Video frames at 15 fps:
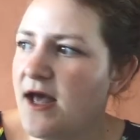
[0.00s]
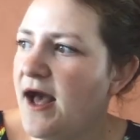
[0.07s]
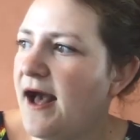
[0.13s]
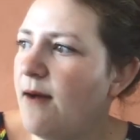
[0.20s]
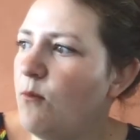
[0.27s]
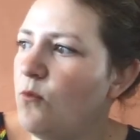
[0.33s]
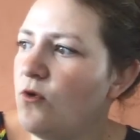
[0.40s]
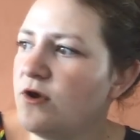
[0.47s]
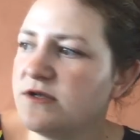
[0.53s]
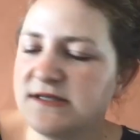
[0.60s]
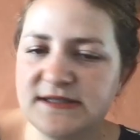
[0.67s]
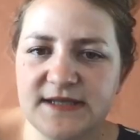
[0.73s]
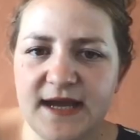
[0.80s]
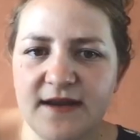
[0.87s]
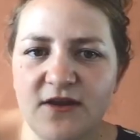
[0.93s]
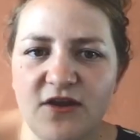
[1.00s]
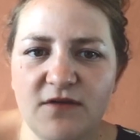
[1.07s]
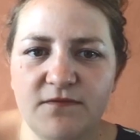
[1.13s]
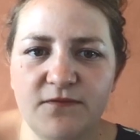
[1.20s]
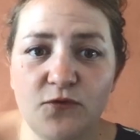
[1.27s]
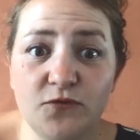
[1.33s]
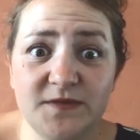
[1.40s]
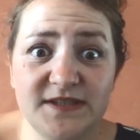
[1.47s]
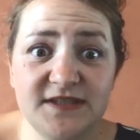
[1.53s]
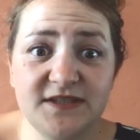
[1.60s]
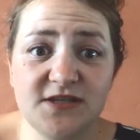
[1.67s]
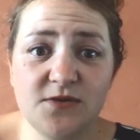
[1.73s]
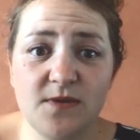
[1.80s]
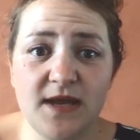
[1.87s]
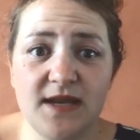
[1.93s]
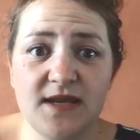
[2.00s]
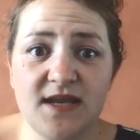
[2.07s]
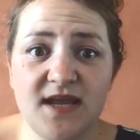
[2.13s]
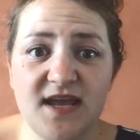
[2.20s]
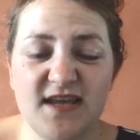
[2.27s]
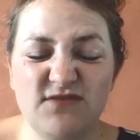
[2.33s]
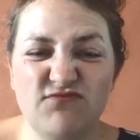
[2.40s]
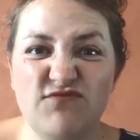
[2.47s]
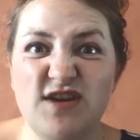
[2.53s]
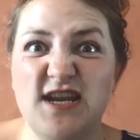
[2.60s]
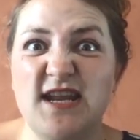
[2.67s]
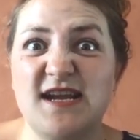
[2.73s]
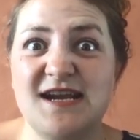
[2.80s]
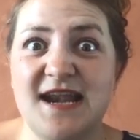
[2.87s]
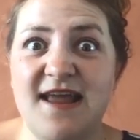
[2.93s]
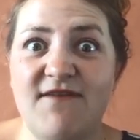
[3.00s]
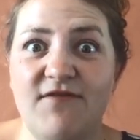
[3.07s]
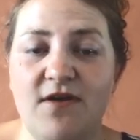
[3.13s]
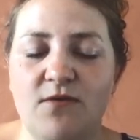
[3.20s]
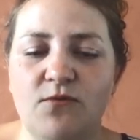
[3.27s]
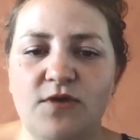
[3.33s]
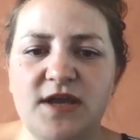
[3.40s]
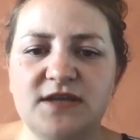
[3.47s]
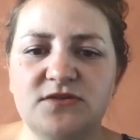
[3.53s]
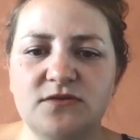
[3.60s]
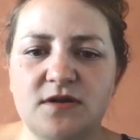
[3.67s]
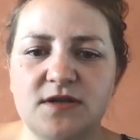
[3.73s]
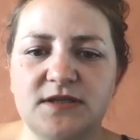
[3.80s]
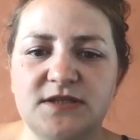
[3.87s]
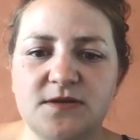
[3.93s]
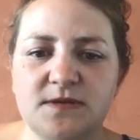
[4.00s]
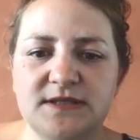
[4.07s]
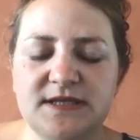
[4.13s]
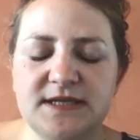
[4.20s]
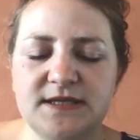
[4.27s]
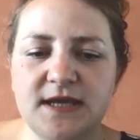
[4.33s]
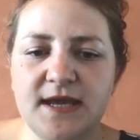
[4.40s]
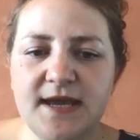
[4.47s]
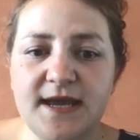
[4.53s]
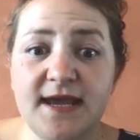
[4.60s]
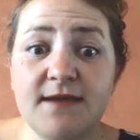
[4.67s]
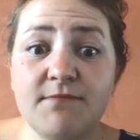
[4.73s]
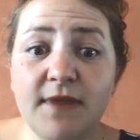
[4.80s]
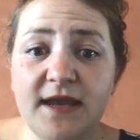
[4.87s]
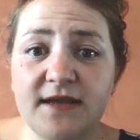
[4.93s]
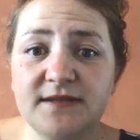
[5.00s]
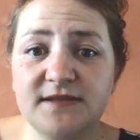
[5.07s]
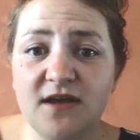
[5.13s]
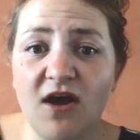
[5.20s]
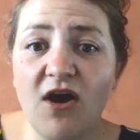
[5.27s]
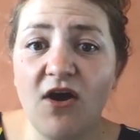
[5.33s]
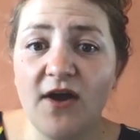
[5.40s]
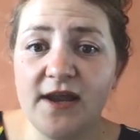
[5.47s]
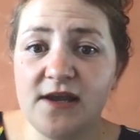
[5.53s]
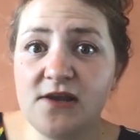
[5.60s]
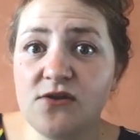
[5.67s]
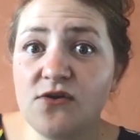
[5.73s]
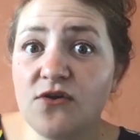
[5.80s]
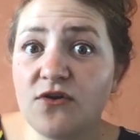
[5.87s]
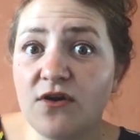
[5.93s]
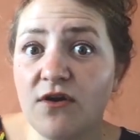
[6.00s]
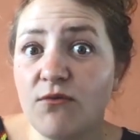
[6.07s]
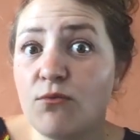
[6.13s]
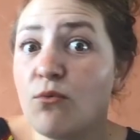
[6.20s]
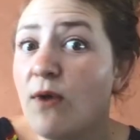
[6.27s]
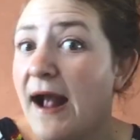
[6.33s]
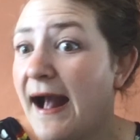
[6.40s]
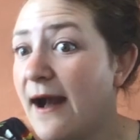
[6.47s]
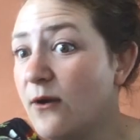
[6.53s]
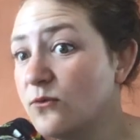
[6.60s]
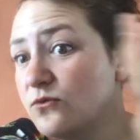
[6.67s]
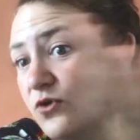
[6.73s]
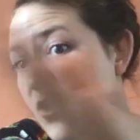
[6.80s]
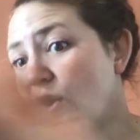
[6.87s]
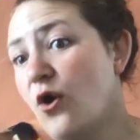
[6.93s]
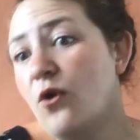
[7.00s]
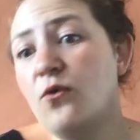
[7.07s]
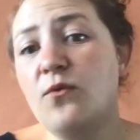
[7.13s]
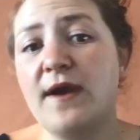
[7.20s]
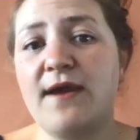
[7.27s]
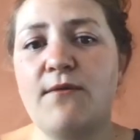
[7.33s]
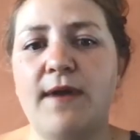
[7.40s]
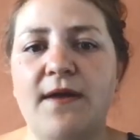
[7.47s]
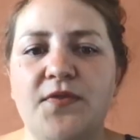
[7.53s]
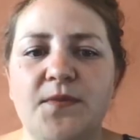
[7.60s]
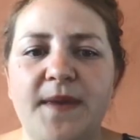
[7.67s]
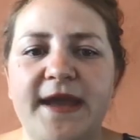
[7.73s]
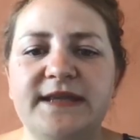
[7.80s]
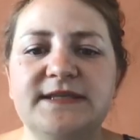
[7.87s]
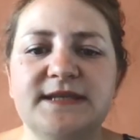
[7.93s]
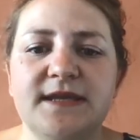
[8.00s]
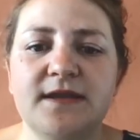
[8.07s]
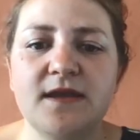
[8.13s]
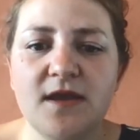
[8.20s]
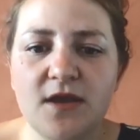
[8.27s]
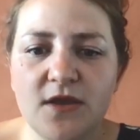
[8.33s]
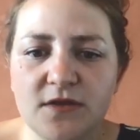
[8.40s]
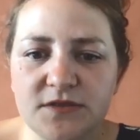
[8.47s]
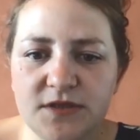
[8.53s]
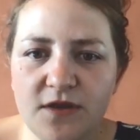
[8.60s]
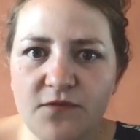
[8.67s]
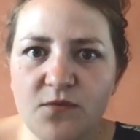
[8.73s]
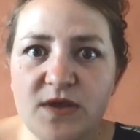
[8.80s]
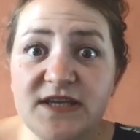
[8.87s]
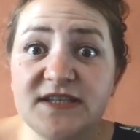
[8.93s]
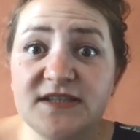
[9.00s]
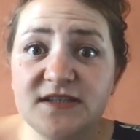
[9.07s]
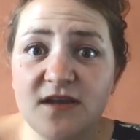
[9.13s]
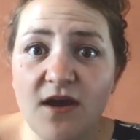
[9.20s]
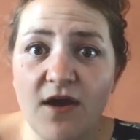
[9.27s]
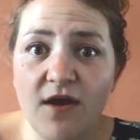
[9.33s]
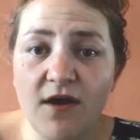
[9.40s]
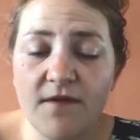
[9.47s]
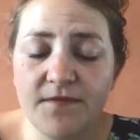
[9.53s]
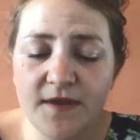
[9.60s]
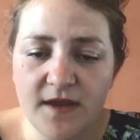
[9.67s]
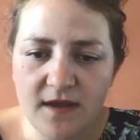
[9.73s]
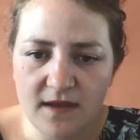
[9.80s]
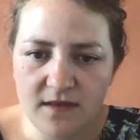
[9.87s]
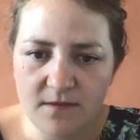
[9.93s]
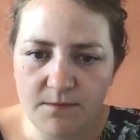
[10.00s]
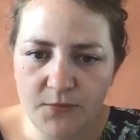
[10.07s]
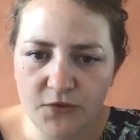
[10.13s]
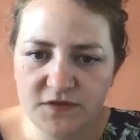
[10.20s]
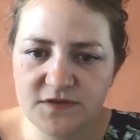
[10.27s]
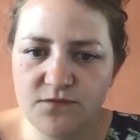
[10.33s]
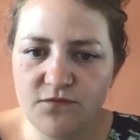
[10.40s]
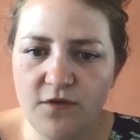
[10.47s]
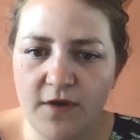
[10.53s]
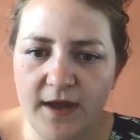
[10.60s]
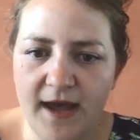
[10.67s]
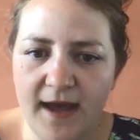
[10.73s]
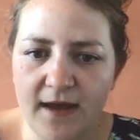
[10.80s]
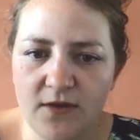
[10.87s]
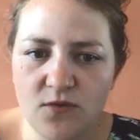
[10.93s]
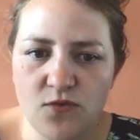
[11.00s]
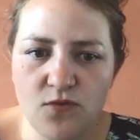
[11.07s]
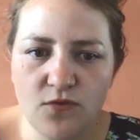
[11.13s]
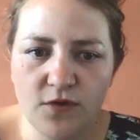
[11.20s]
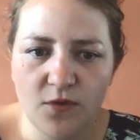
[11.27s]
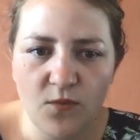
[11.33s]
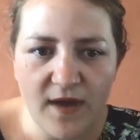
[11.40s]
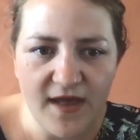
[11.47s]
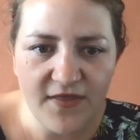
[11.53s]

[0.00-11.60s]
And what Stanhope Forbes is doing is really clever. What he's trying to do is he makes the eye look around, the whole way around the painting. So if we start in the bottom right hand corner where